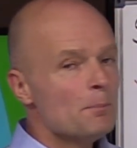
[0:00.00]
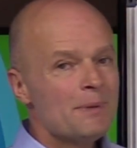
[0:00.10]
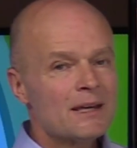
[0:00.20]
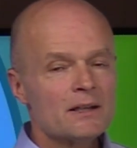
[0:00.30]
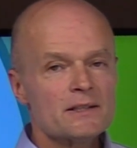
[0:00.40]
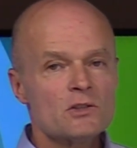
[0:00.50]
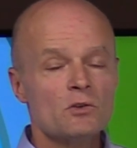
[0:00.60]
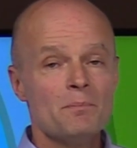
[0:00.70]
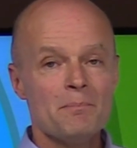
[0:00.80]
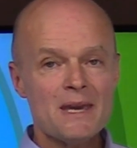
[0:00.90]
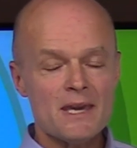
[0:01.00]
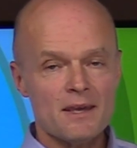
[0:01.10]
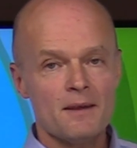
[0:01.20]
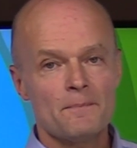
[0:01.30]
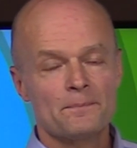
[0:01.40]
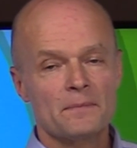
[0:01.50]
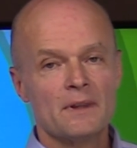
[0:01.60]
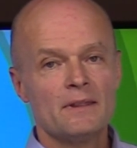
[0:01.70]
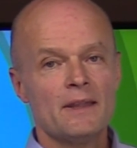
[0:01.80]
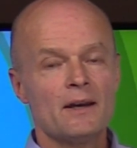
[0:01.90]
because to me,
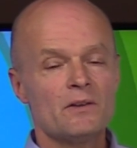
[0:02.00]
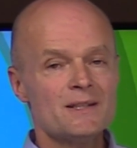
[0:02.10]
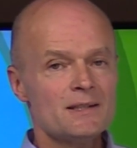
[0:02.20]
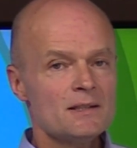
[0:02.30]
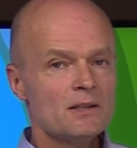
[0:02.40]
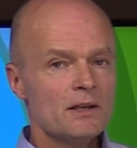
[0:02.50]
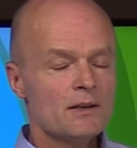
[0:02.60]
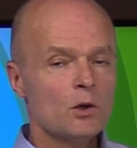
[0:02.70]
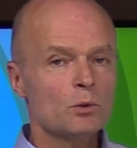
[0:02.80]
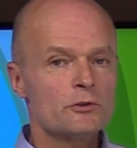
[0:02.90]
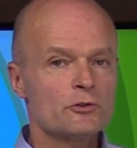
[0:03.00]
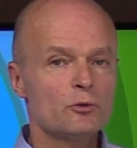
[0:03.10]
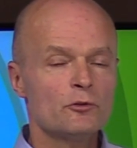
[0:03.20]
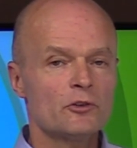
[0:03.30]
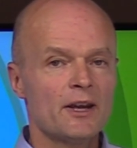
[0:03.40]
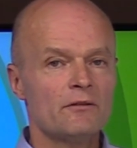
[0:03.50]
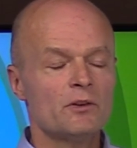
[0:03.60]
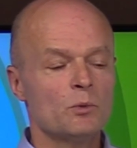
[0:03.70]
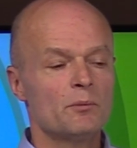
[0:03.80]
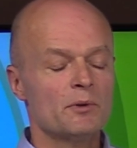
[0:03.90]
now this isn't going to hold true for
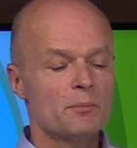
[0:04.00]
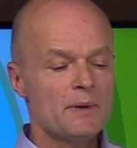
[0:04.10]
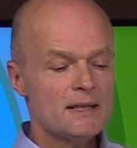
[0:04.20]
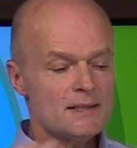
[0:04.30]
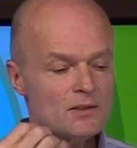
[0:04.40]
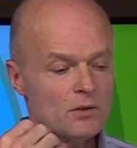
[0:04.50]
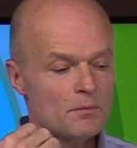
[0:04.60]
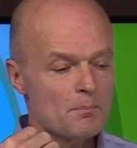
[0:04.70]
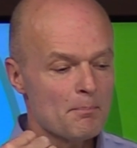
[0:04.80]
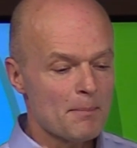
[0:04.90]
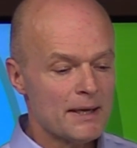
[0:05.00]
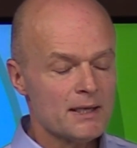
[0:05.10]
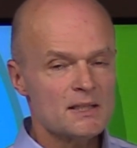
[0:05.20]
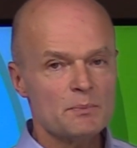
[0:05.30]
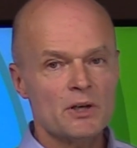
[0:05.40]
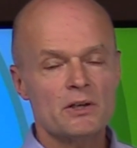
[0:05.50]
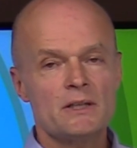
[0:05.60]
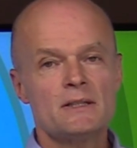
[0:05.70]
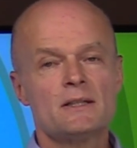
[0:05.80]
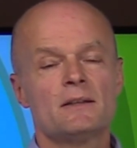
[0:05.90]
everyone, but based on my
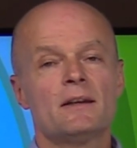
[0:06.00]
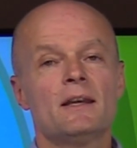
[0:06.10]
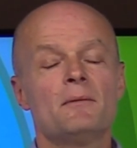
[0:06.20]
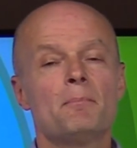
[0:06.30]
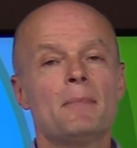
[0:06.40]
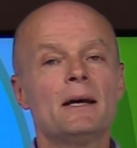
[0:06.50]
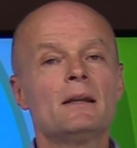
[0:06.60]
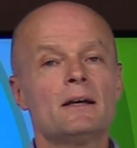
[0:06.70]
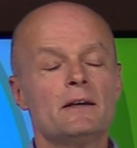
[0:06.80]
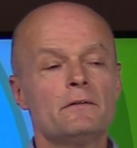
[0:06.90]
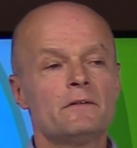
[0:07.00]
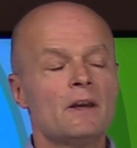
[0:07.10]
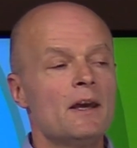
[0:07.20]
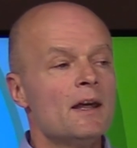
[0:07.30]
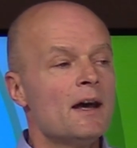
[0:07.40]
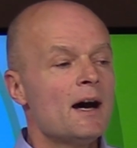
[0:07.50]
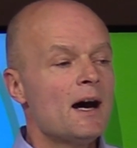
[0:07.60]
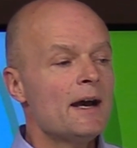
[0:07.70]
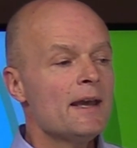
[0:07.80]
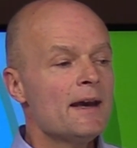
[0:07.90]
experience in my life,
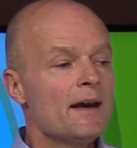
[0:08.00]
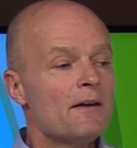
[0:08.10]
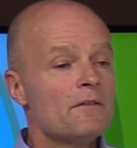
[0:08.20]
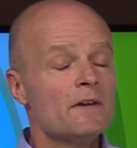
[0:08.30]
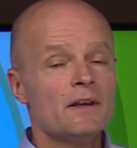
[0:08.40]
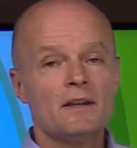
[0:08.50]
I have